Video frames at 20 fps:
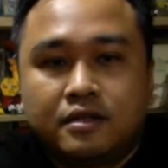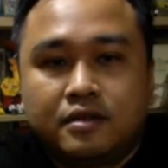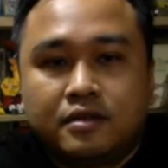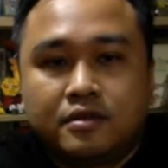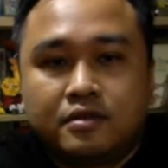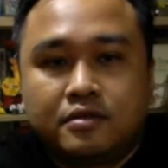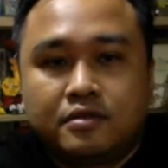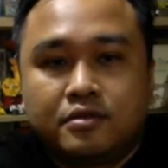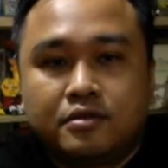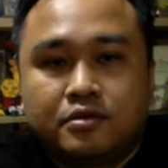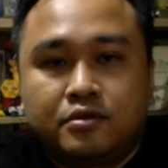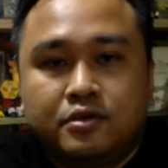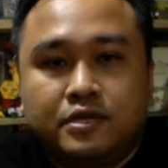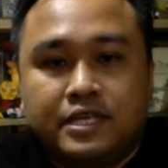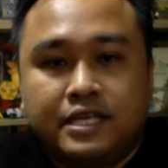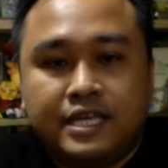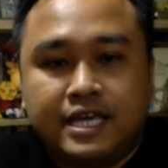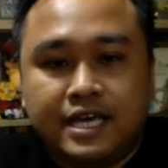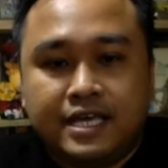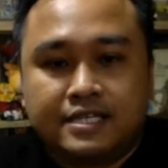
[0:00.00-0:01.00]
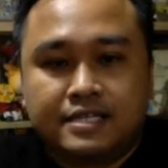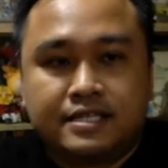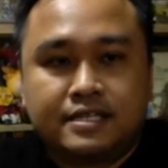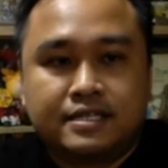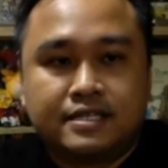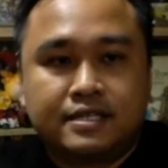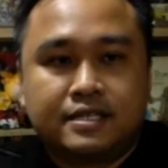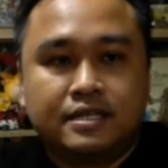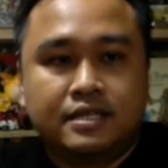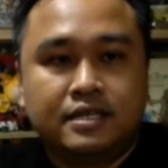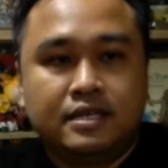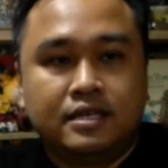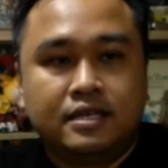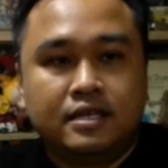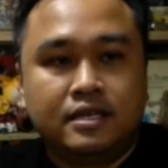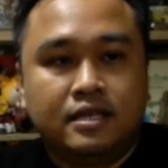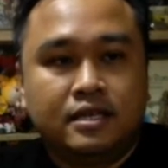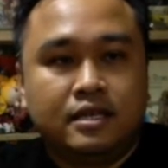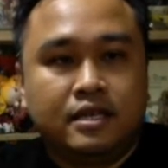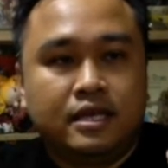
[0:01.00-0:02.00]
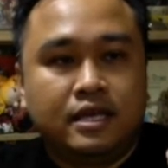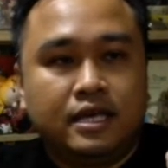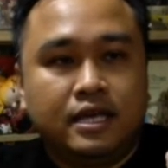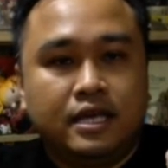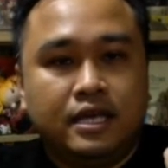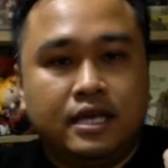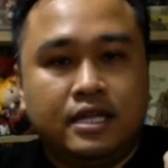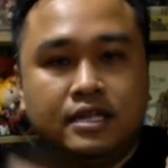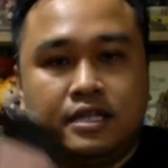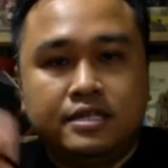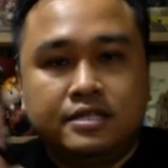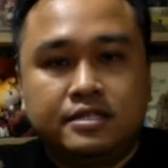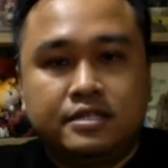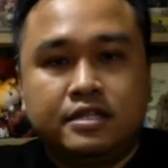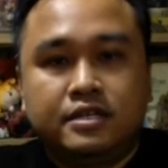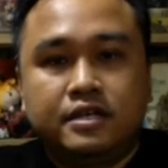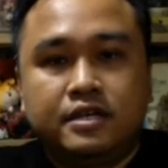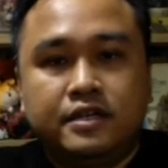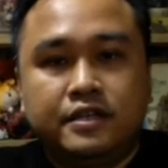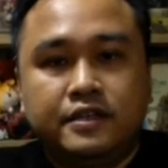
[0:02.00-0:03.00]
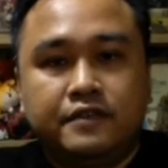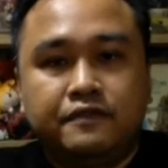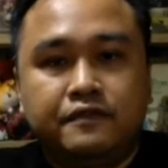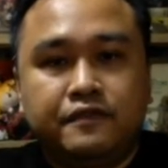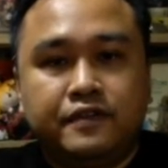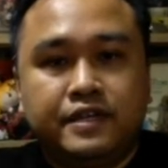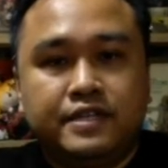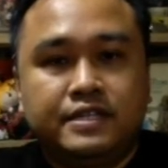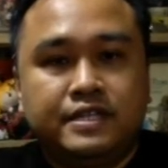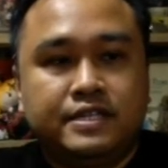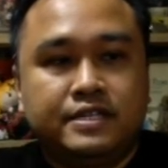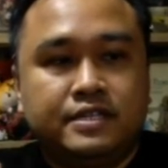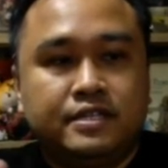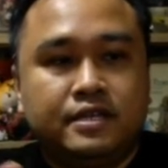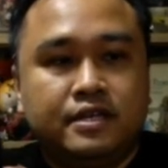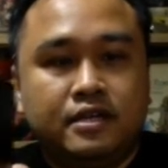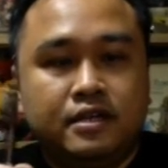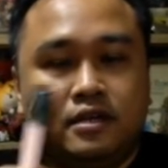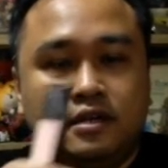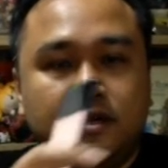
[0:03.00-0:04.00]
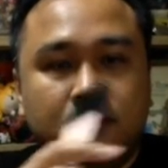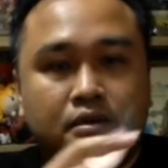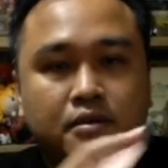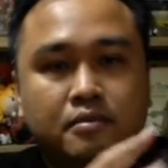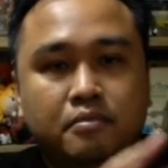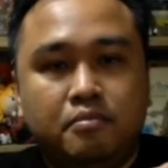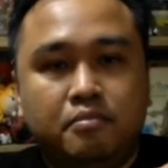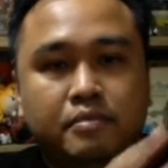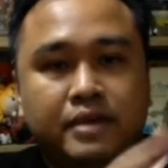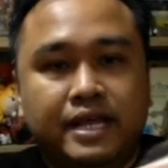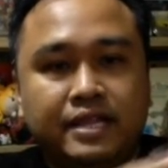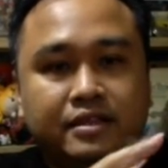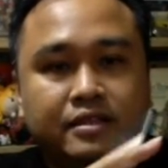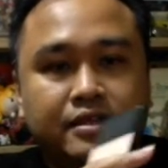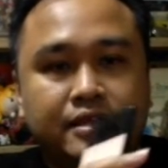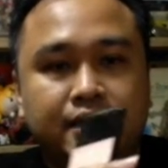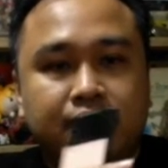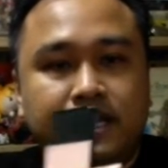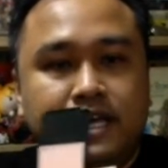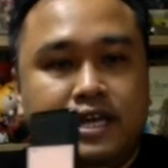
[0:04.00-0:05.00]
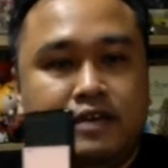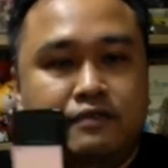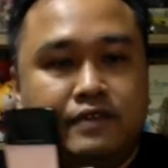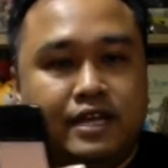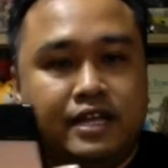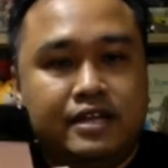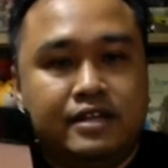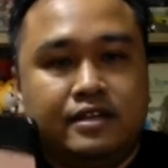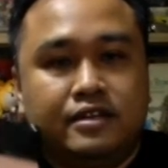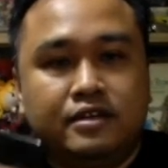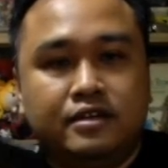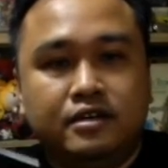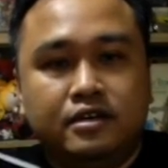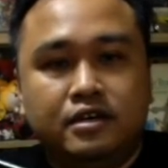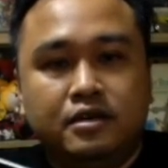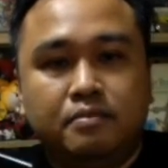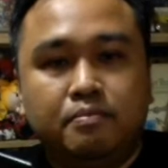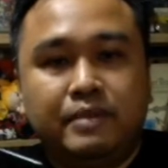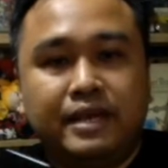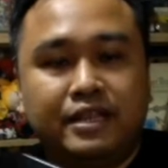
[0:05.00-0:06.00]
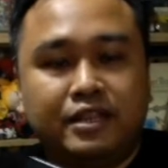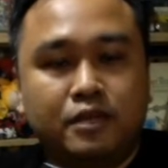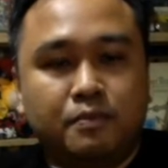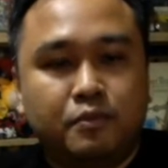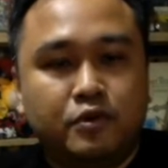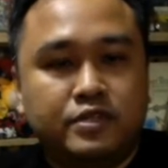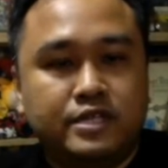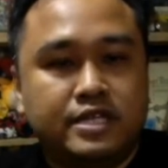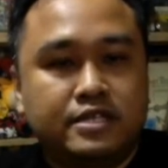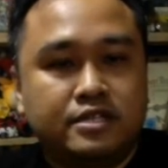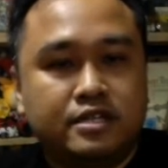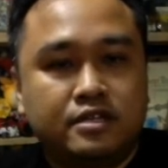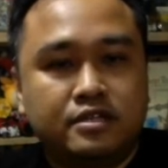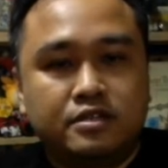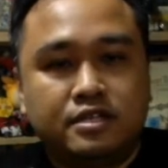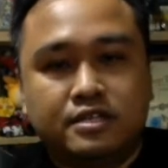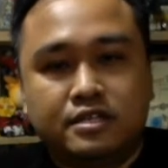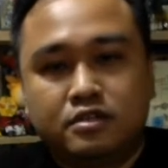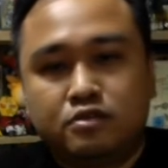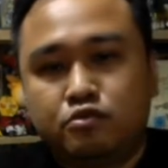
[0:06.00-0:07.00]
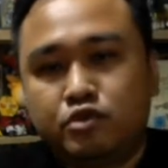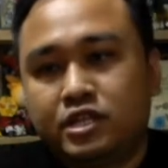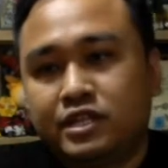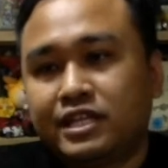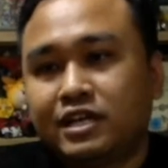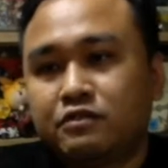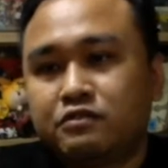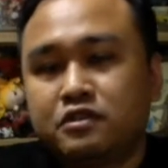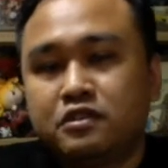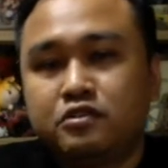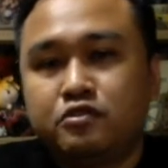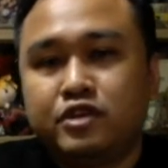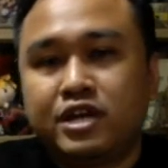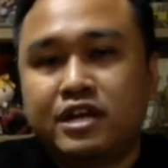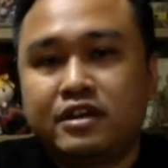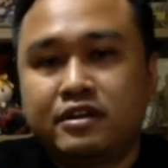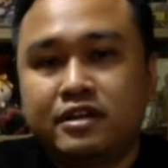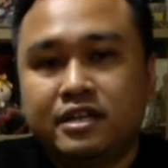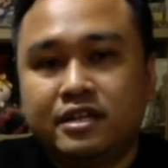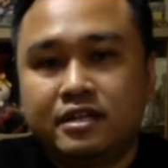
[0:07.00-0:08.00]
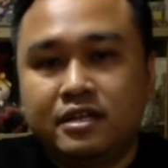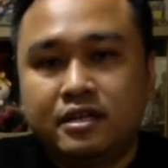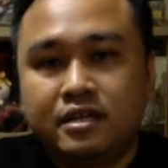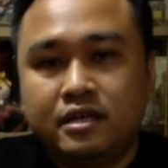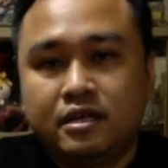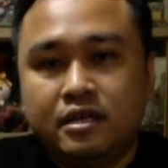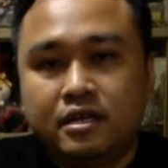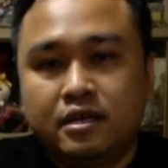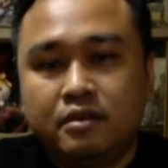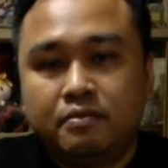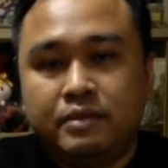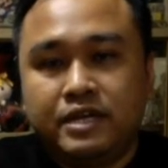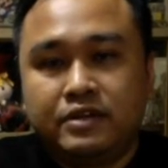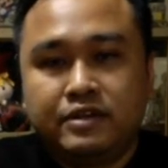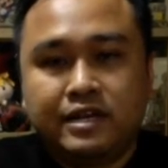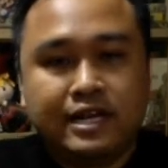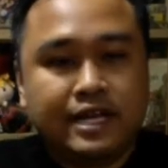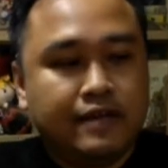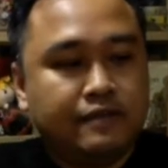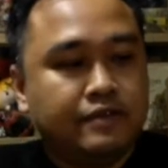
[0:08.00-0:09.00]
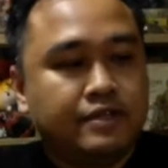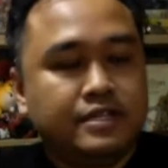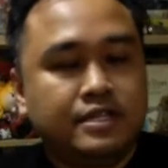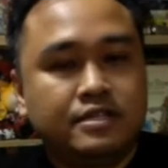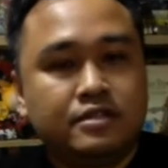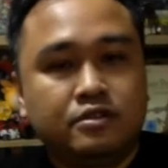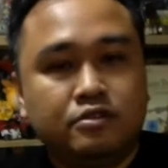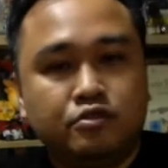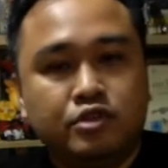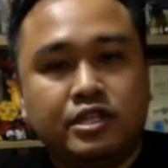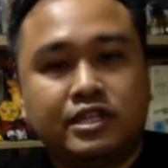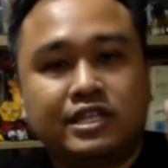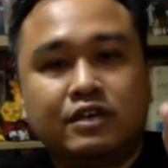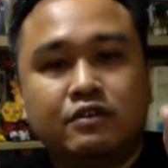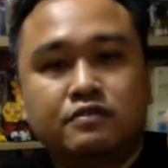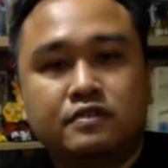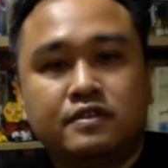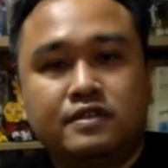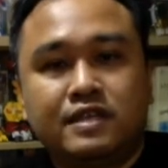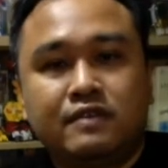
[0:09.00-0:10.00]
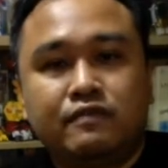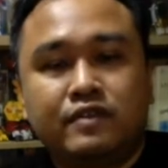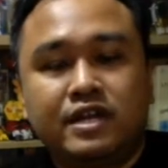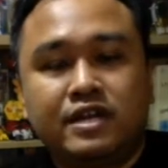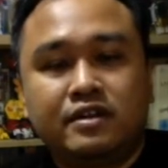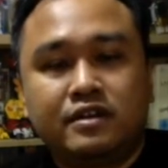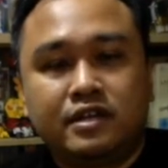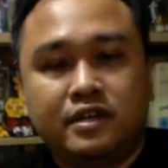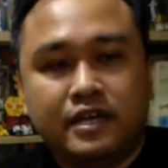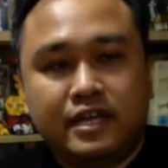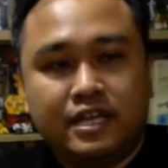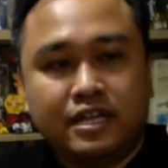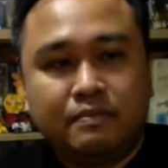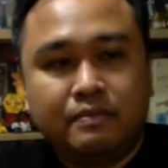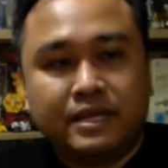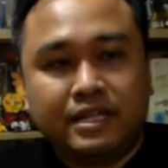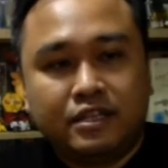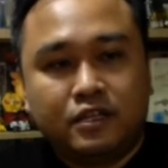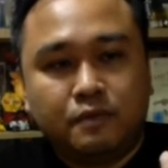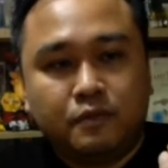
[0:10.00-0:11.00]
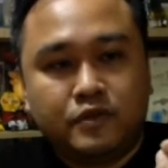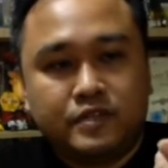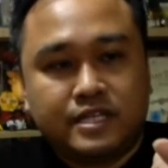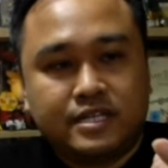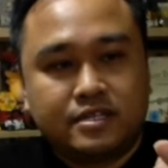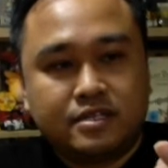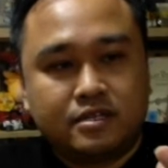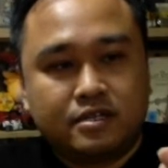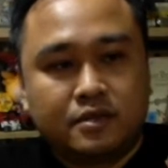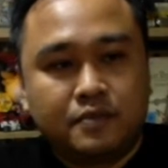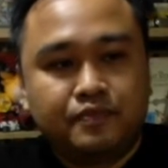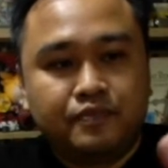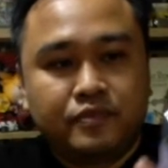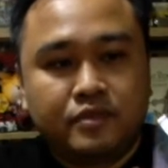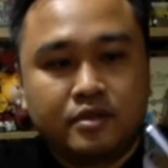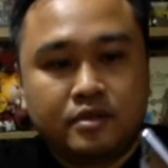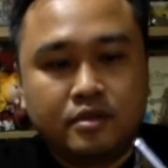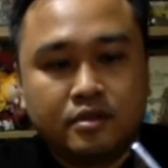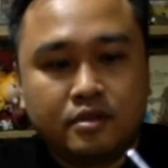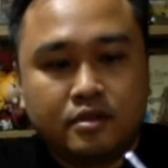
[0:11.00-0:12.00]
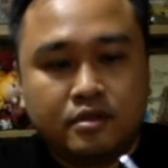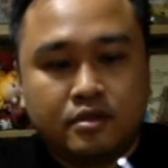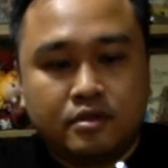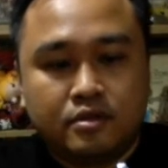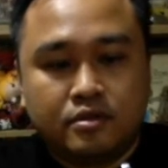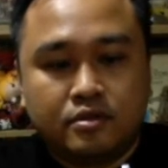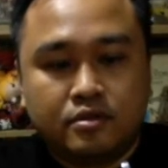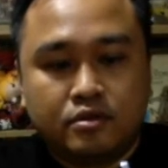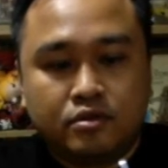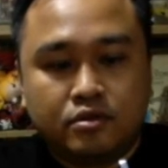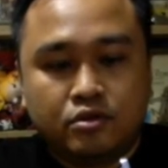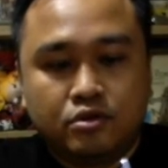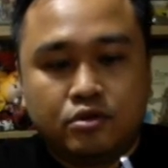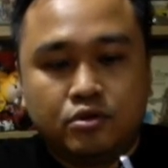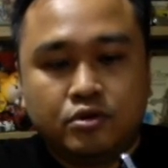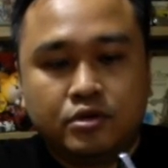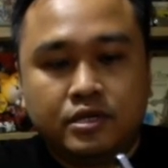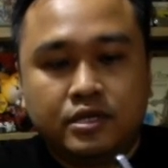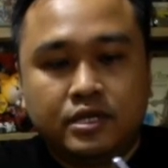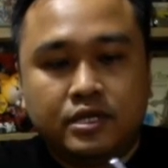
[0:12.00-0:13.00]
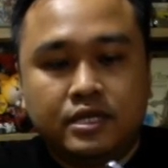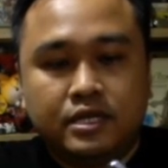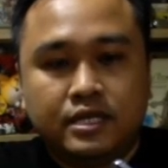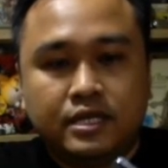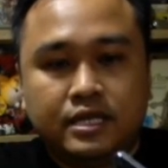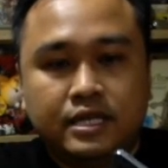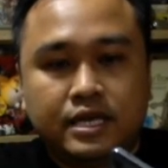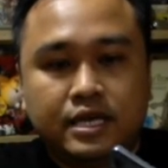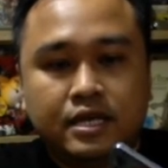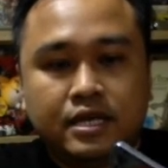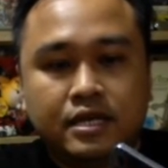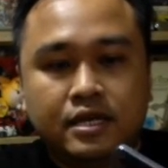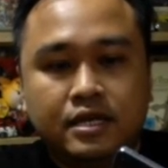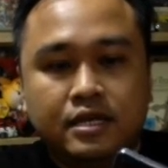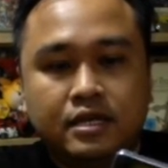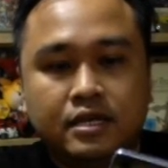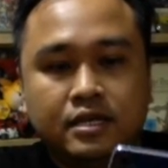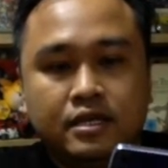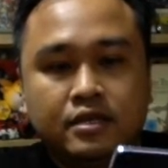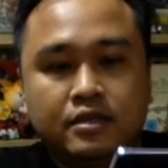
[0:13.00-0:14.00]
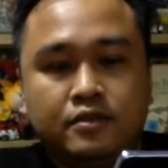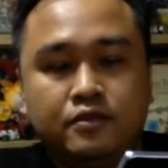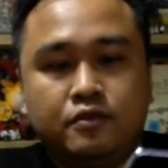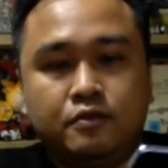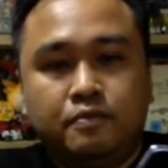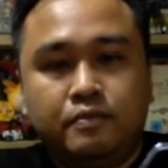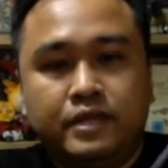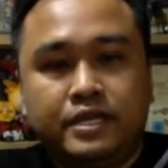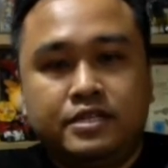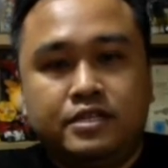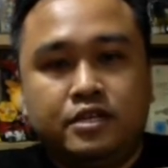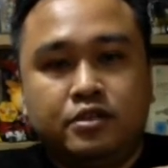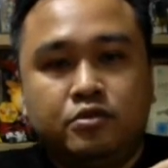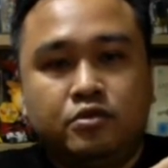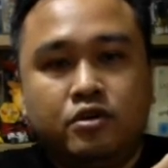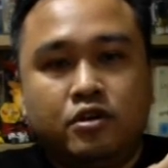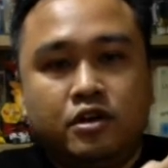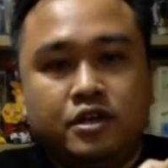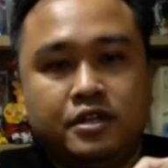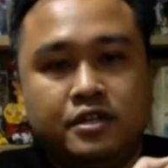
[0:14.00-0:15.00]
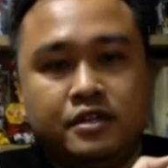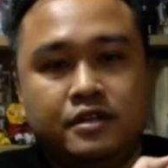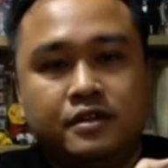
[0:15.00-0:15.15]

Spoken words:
So yes, and the difference is the battery life and the better processor. This is 3,300 battery life, this is 3,700, and a better processor. So yeah, you press here to on.